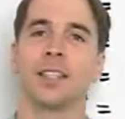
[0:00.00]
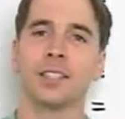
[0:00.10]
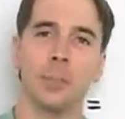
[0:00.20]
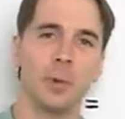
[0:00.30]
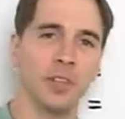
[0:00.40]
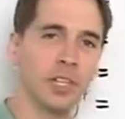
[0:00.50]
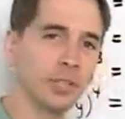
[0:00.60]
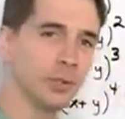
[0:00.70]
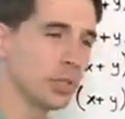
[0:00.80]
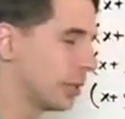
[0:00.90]
The sum of any
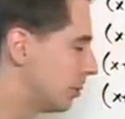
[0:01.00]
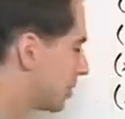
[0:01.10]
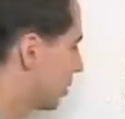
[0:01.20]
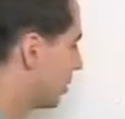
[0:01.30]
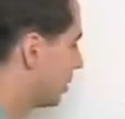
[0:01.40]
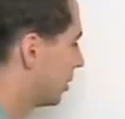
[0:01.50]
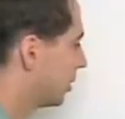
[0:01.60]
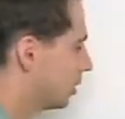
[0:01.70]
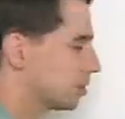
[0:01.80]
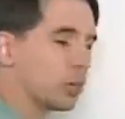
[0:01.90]
two terms
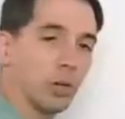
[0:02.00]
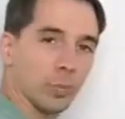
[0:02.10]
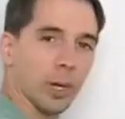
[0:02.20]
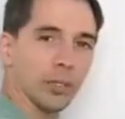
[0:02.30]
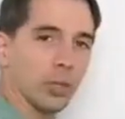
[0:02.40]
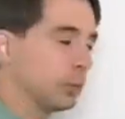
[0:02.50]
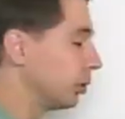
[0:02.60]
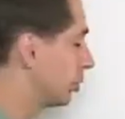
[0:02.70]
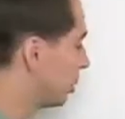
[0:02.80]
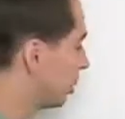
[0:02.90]
is called a
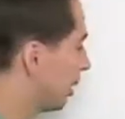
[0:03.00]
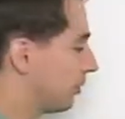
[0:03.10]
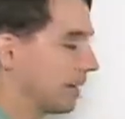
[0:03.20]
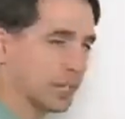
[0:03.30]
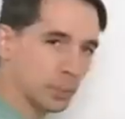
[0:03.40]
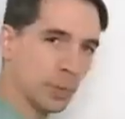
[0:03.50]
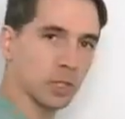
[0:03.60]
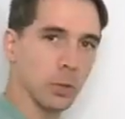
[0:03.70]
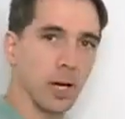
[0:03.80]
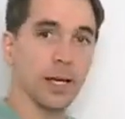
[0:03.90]
binomial. Here we have x
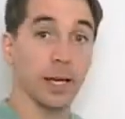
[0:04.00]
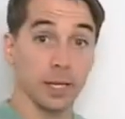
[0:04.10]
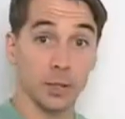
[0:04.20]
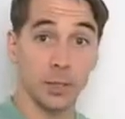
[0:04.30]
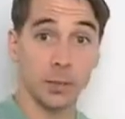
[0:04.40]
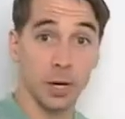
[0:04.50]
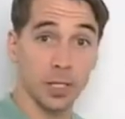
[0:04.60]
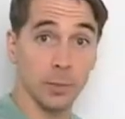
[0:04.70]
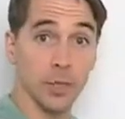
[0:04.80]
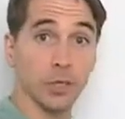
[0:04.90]
plus y
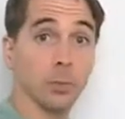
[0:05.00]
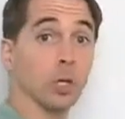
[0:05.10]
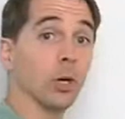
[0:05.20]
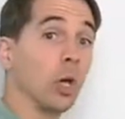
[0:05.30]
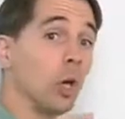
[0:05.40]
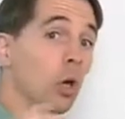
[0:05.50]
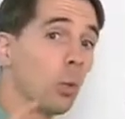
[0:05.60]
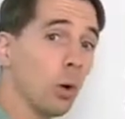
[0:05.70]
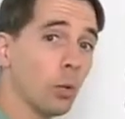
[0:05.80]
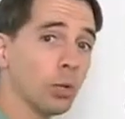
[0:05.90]
is a binomial.
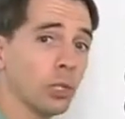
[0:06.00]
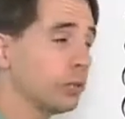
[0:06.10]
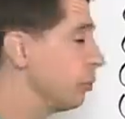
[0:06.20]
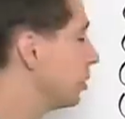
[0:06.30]
What we're going to